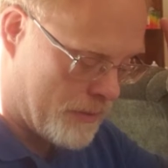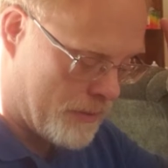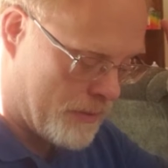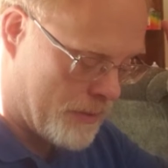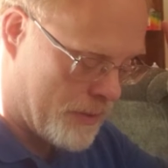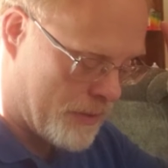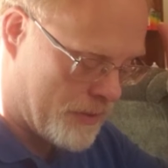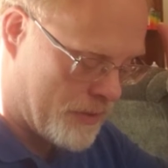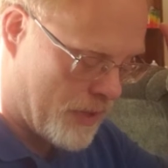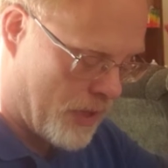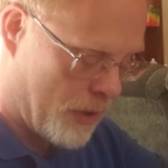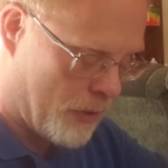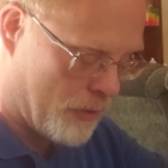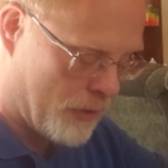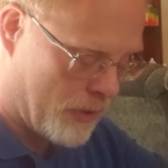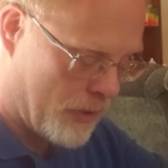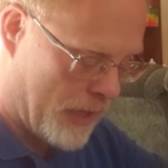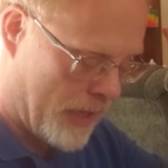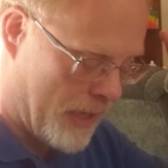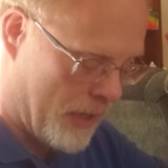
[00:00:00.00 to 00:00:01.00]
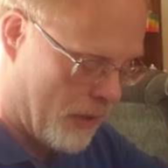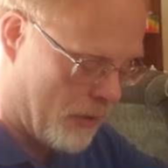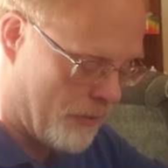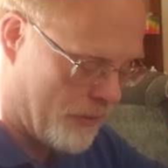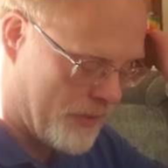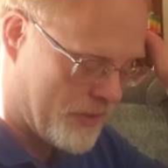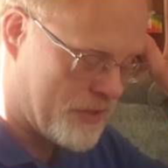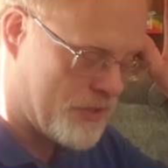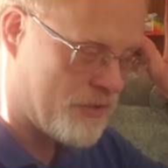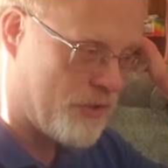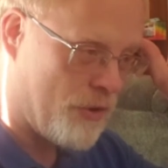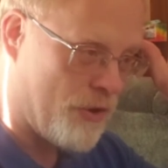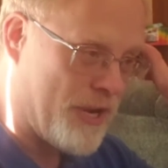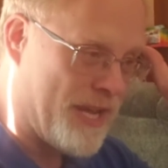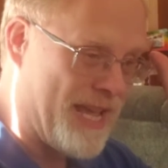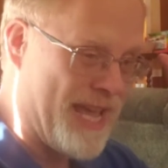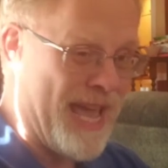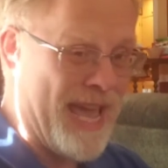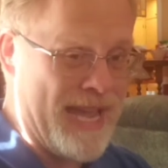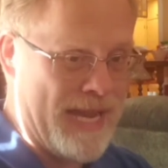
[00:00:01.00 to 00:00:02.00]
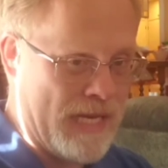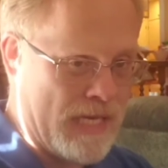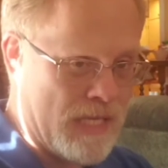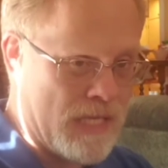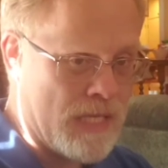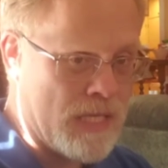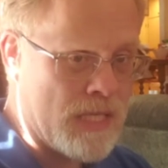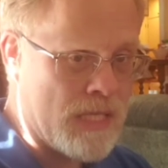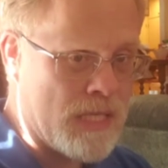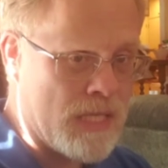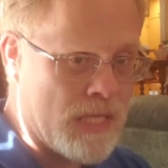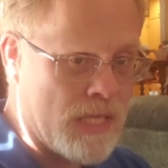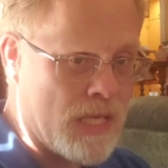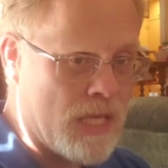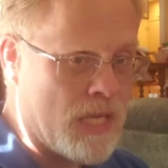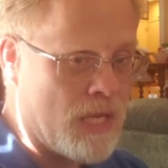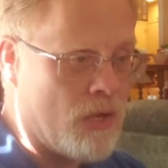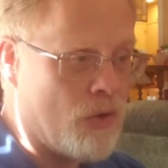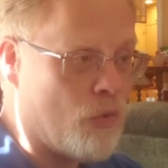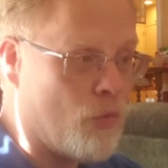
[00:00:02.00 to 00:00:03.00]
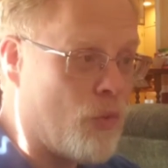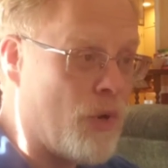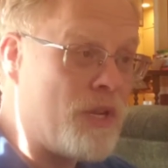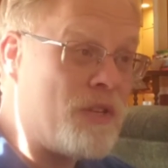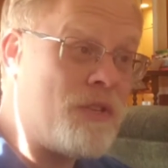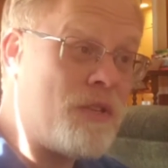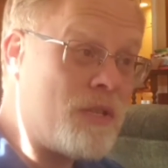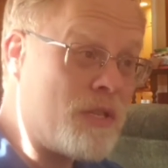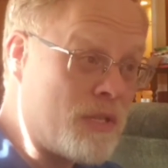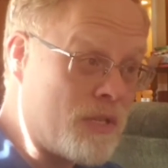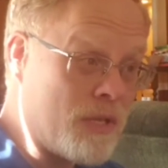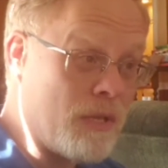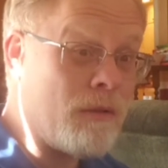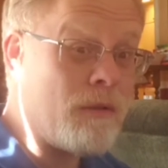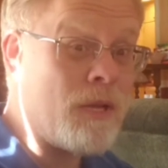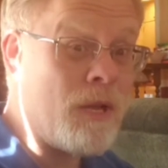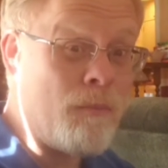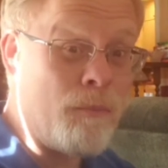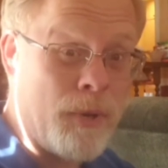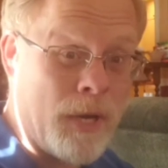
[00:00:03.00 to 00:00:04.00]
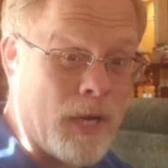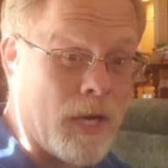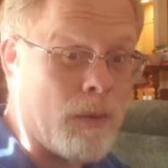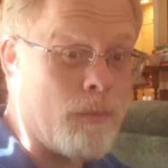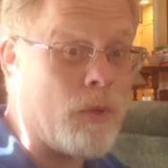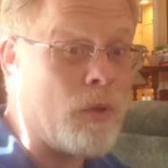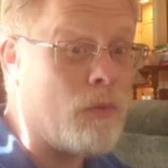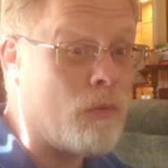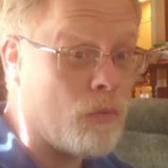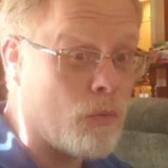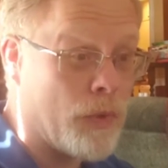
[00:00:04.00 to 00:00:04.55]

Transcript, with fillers: their total health is 38, which is still comparable